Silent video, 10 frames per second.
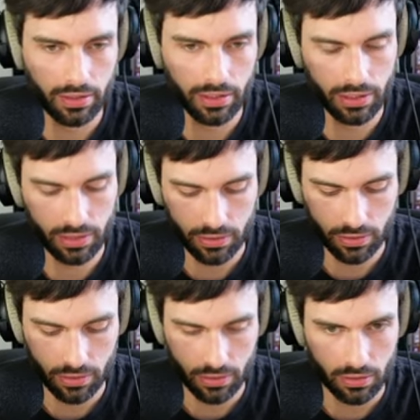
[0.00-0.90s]

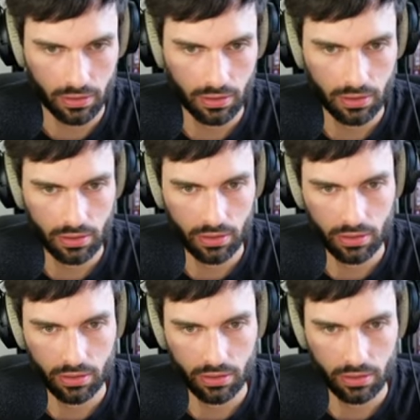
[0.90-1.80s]

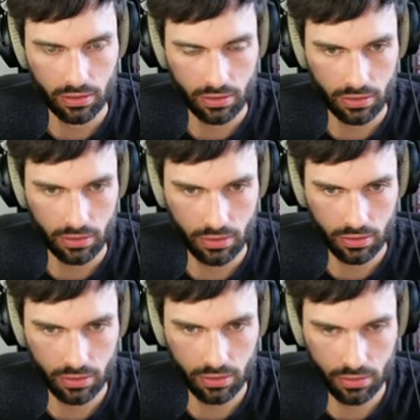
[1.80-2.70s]

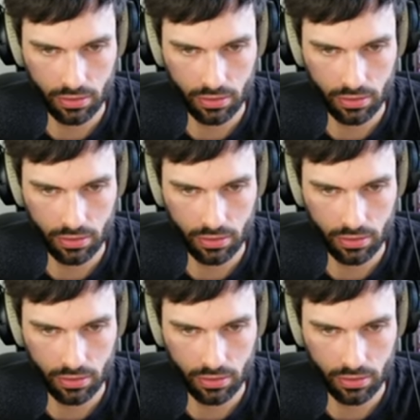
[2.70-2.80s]
Nothing is said.